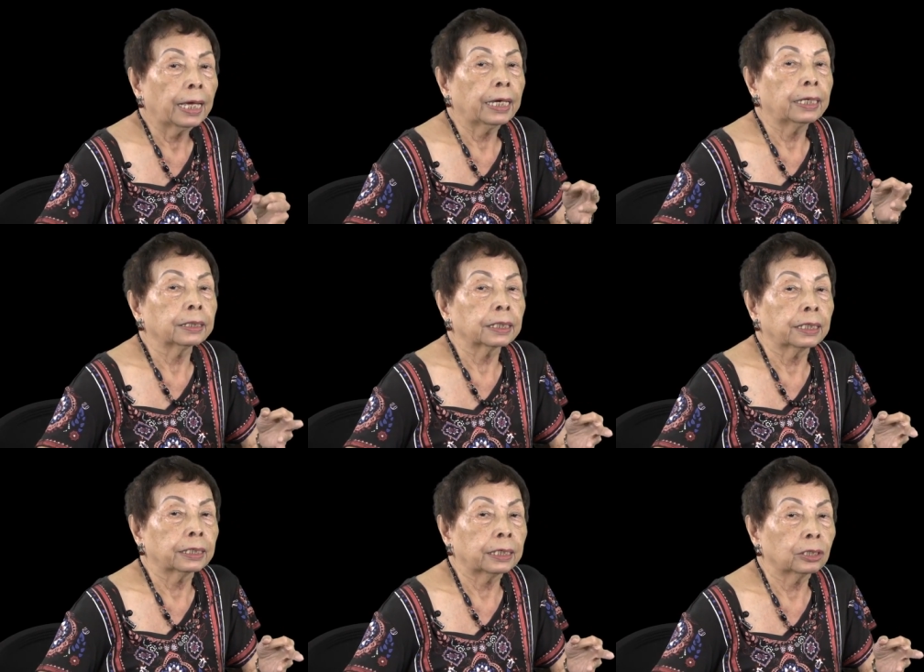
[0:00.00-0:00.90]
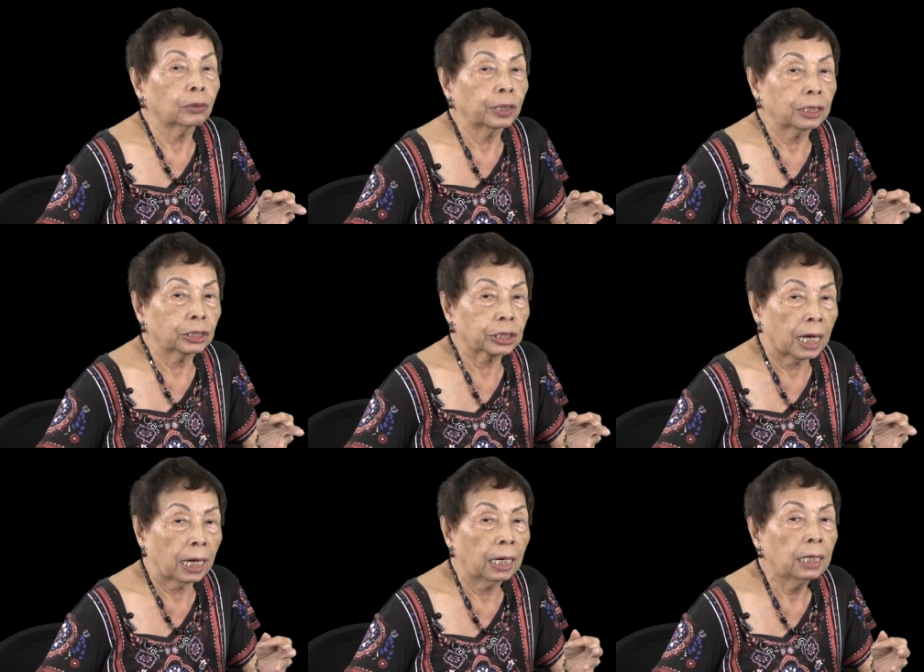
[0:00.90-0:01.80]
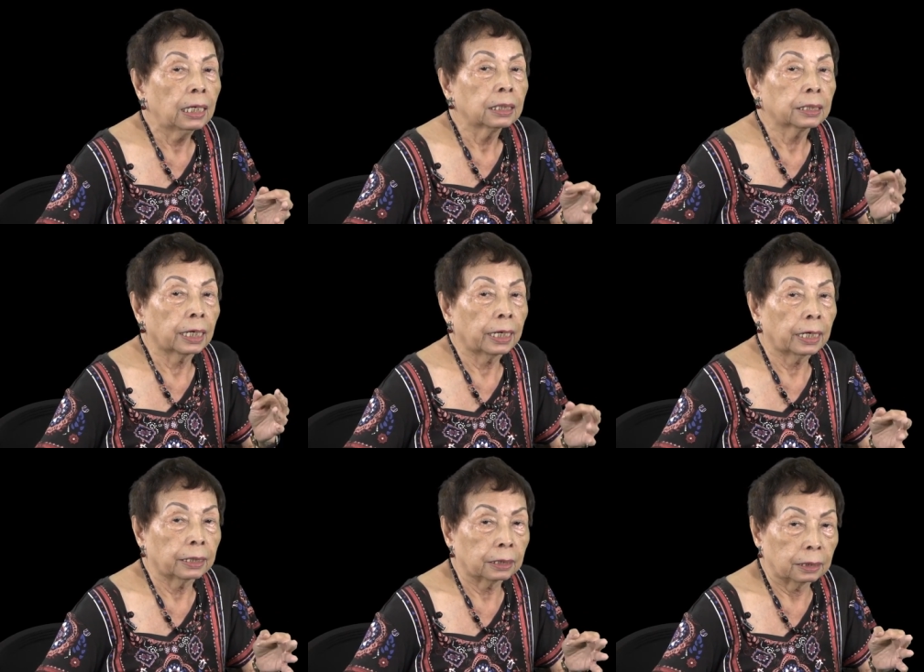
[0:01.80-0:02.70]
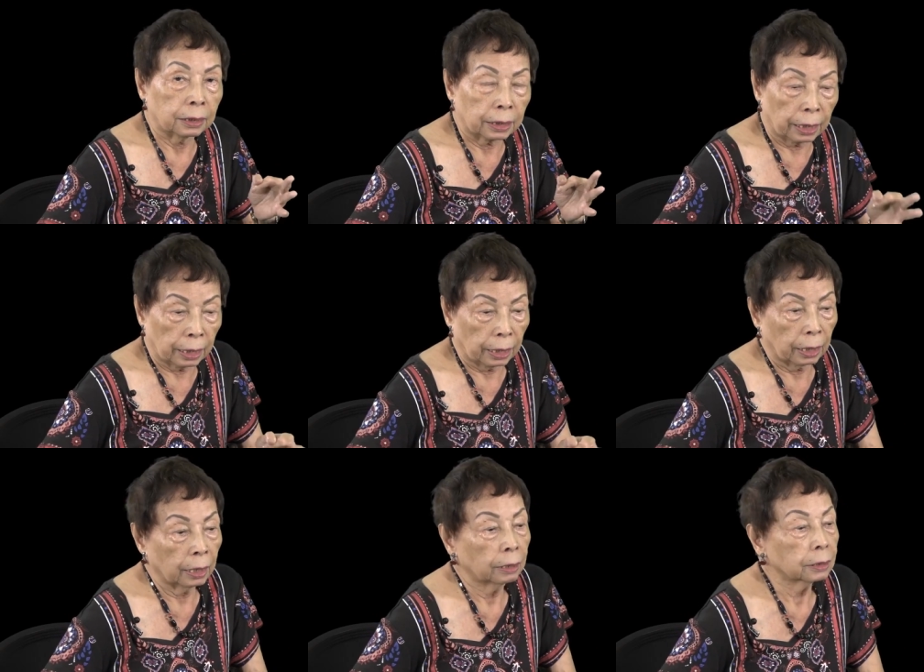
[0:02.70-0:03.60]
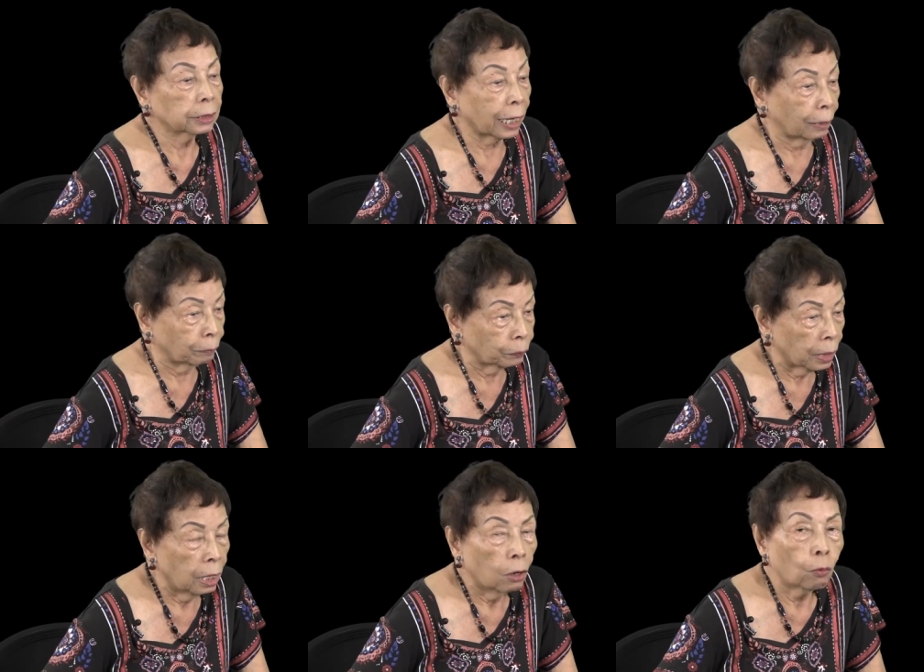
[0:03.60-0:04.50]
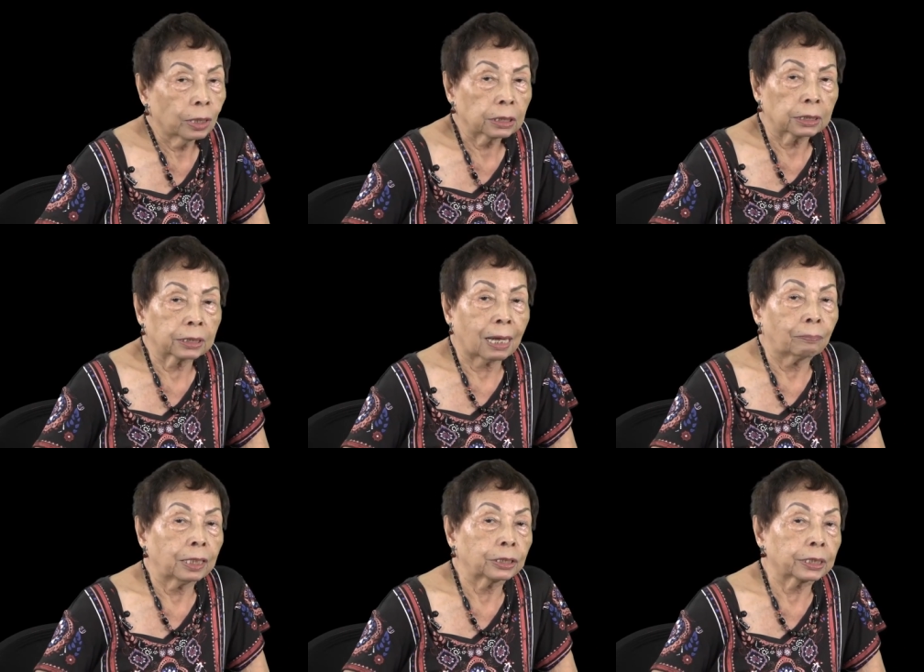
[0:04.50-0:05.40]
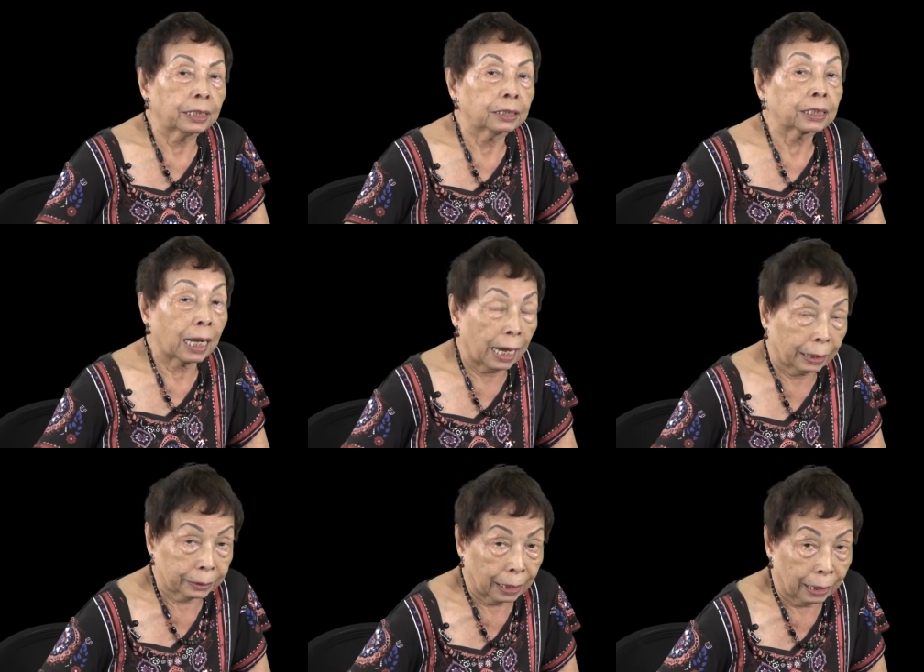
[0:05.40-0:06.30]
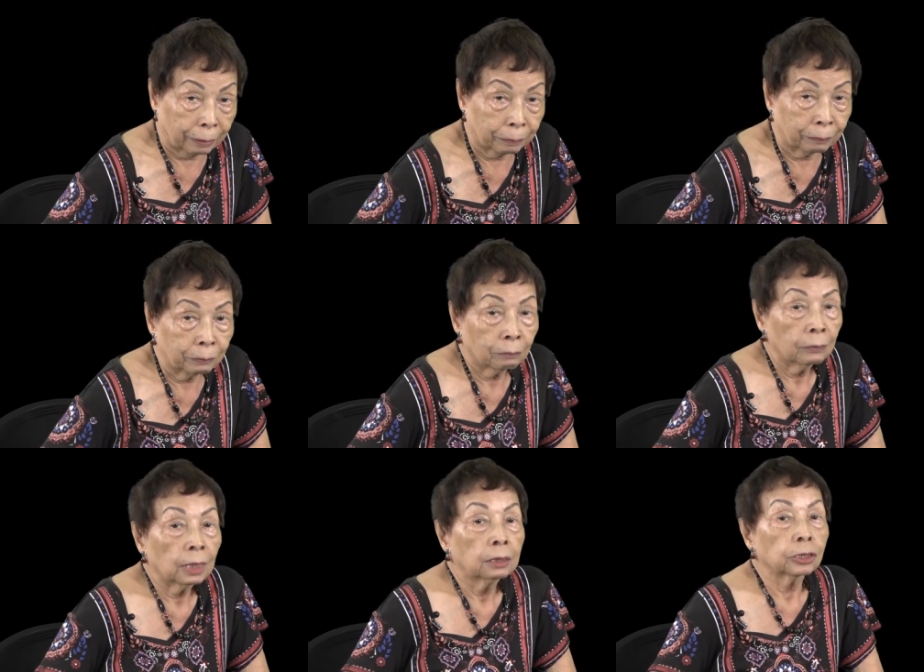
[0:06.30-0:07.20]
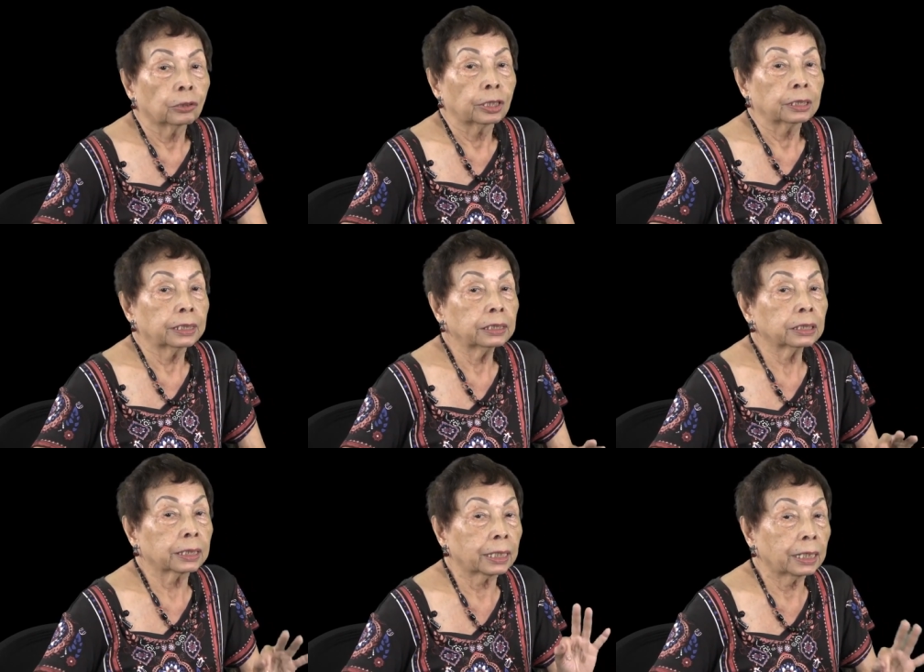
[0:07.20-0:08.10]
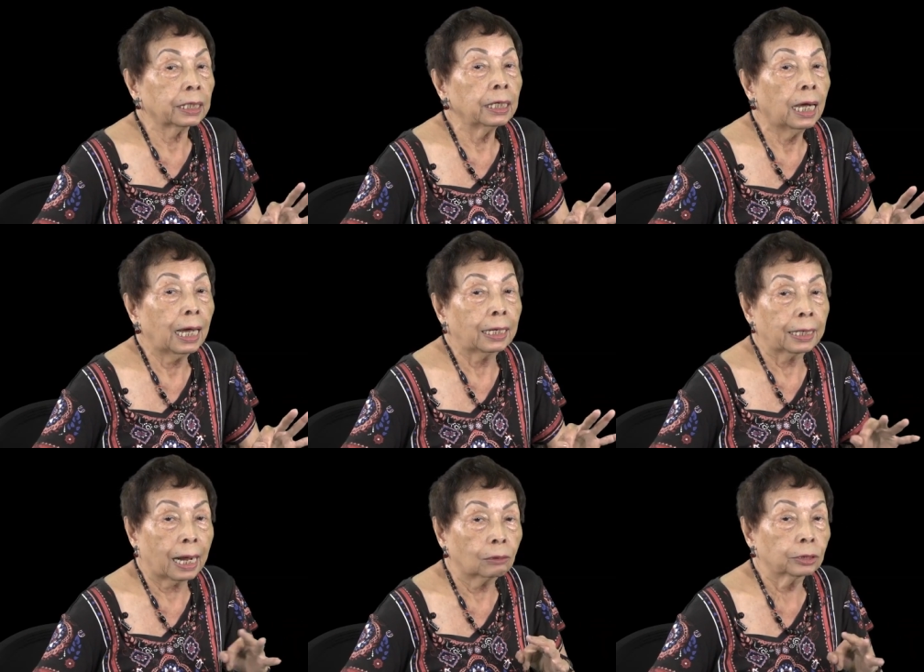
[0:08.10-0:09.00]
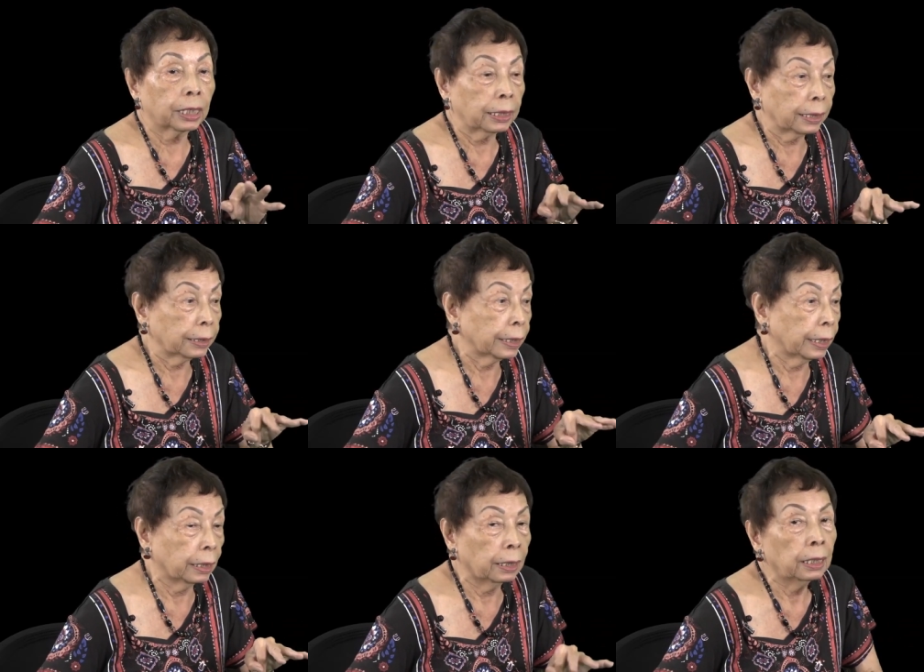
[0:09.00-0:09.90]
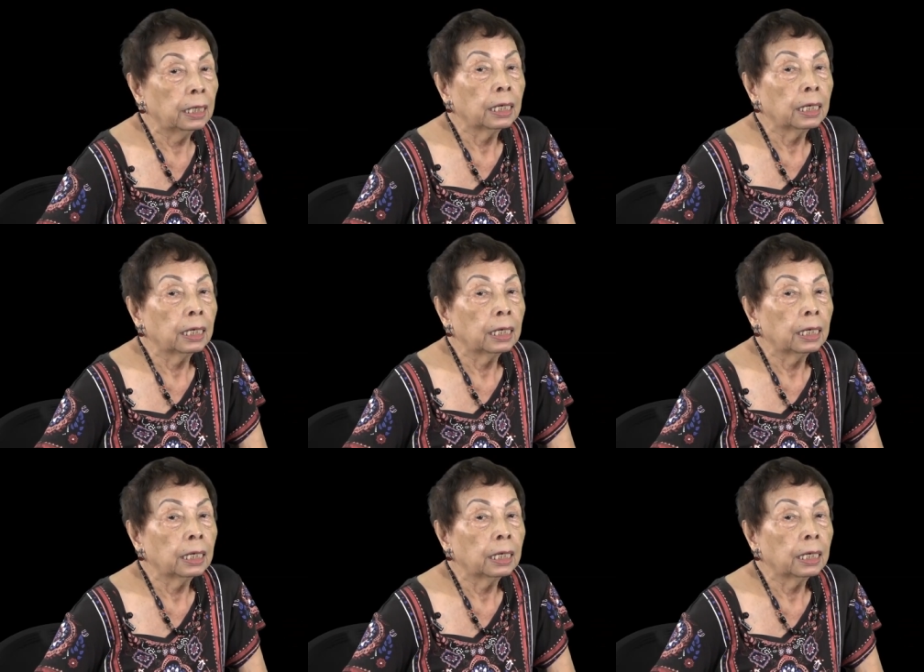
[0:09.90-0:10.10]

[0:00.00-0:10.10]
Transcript: and in Indonesia, the same was established in Jakarta. So these three are now the leading